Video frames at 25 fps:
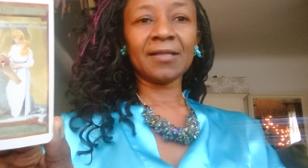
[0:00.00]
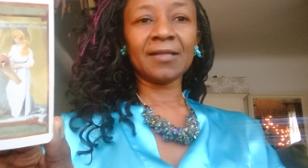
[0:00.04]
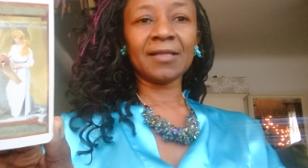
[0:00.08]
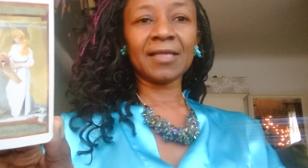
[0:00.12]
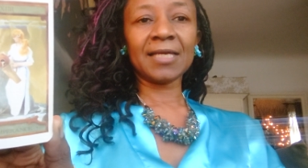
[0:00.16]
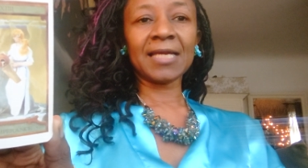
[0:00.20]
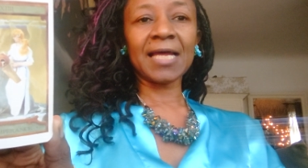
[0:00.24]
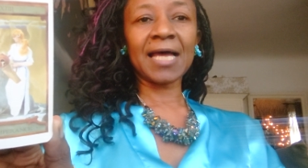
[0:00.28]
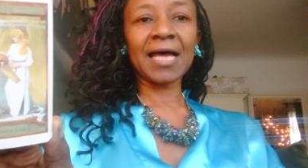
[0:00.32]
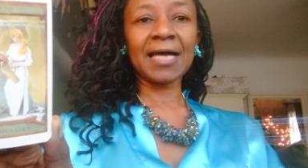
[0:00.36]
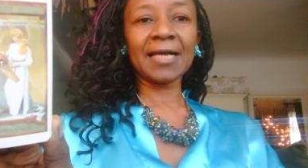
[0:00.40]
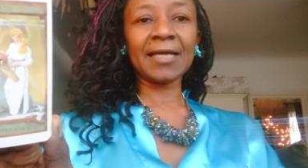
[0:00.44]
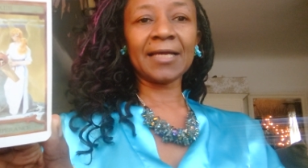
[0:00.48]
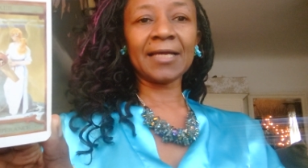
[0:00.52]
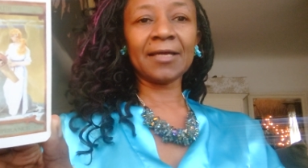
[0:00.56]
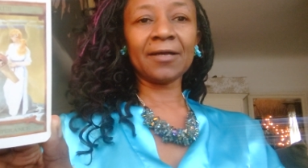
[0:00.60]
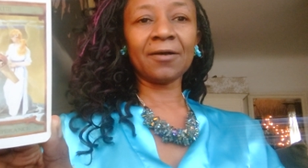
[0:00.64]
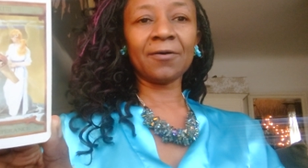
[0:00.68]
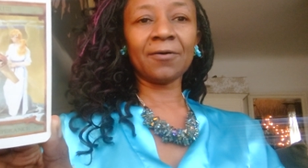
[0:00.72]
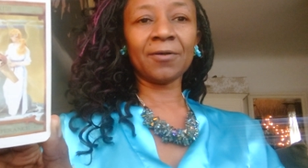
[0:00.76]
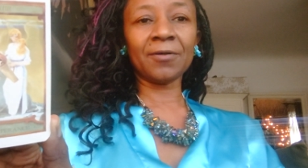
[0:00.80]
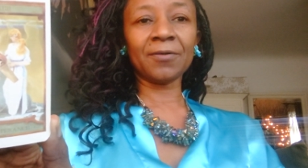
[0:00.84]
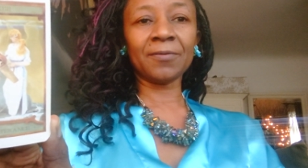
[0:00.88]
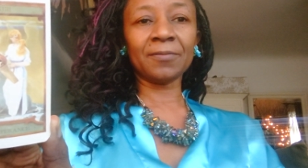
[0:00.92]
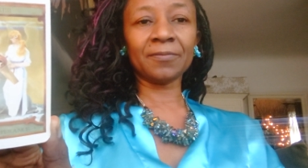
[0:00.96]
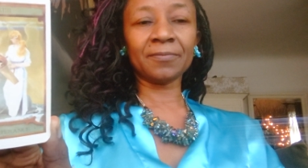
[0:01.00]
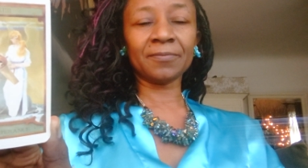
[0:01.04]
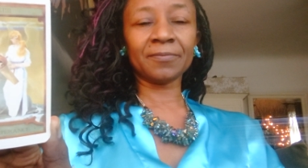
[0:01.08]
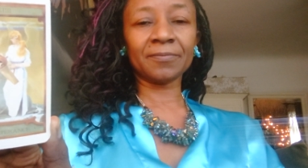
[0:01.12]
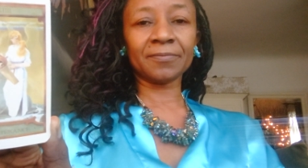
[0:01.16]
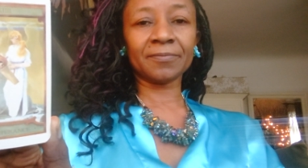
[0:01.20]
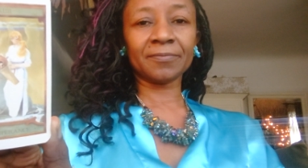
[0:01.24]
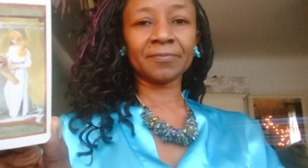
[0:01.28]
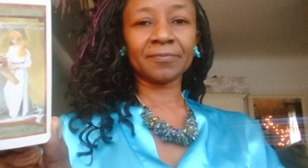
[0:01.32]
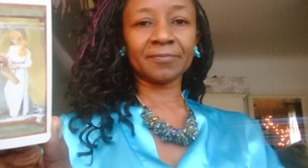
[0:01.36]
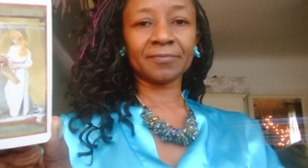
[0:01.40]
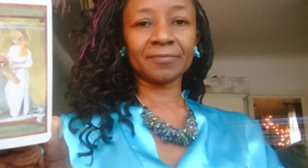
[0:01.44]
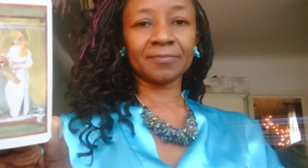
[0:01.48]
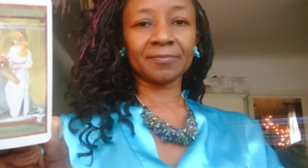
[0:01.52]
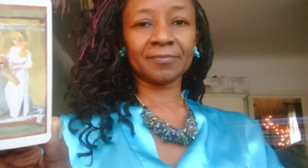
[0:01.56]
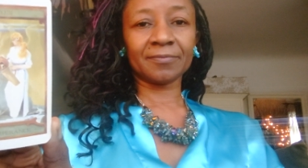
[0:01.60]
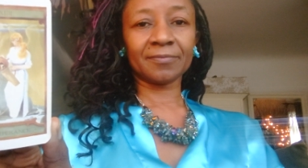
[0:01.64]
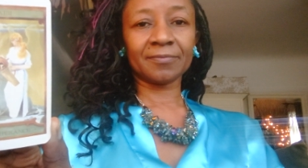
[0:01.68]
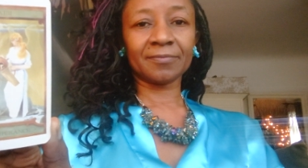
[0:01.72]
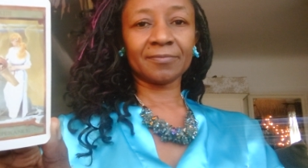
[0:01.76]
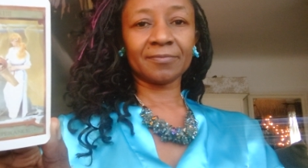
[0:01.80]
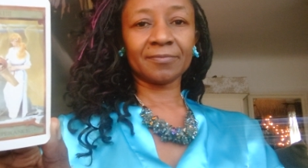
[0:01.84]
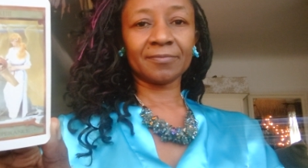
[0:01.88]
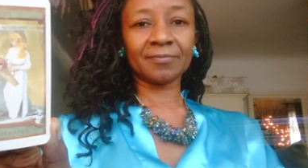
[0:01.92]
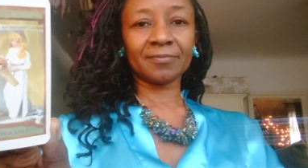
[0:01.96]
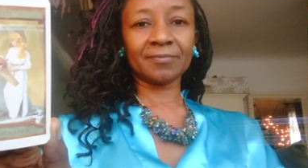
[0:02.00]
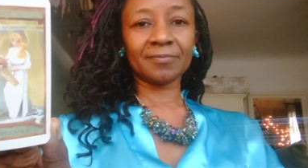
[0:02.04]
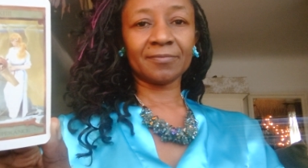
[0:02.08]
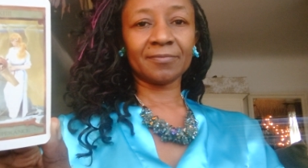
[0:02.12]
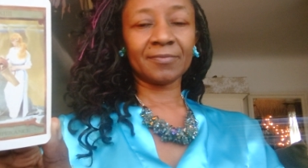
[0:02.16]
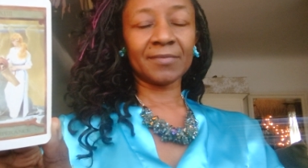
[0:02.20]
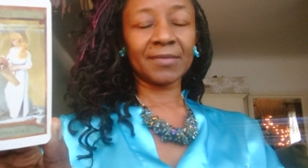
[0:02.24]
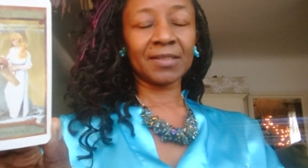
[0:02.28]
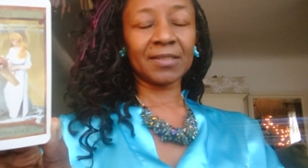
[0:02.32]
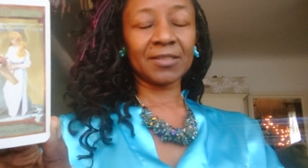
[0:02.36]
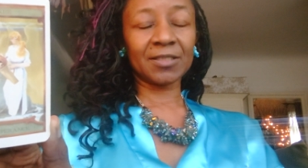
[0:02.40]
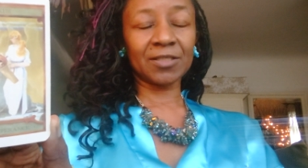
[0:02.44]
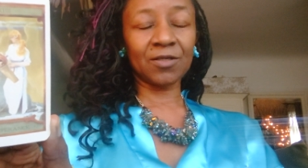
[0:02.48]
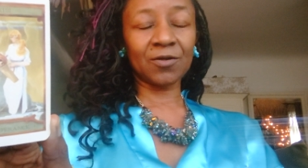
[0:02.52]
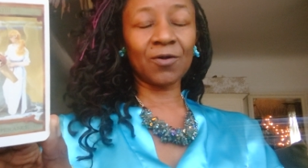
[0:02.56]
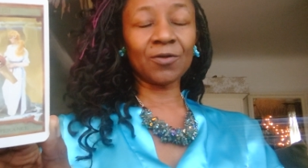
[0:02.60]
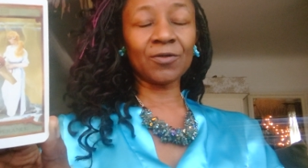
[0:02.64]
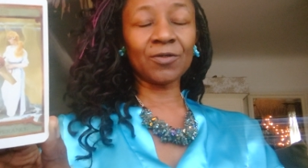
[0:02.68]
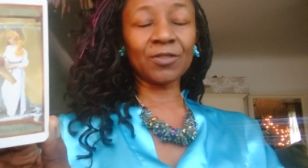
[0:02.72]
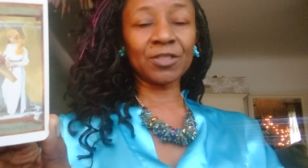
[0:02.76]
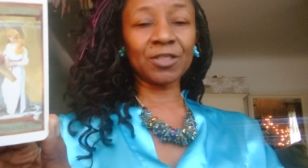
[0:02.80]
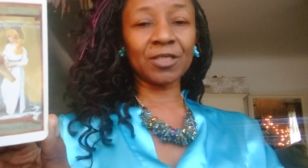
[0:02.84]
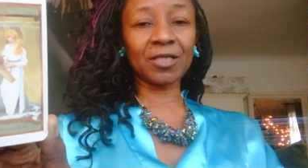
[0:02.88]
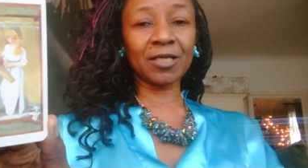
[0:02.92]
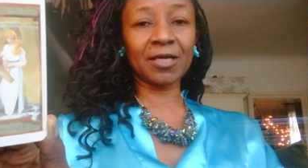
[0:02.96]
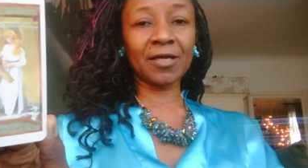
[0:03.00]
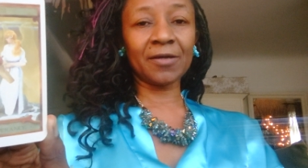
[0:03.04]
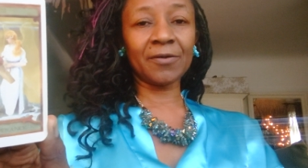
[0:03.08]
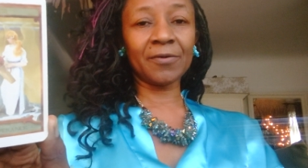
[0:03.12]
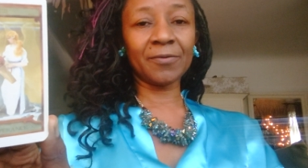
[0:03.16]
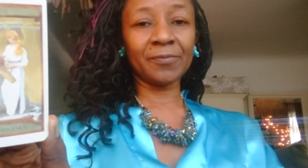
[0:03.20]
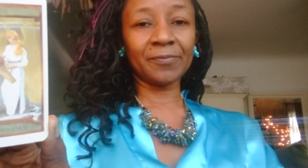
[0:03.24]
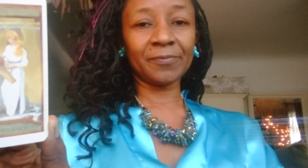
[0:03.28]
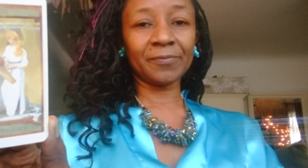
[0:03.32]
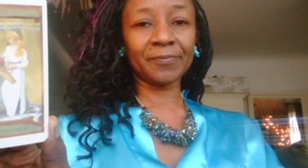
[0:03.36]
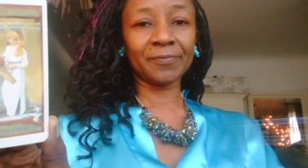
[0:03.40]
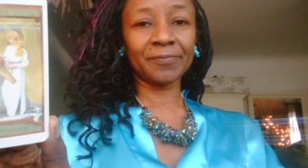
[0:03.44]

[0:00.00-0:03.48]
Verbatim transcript: than hanging on. It's got to go.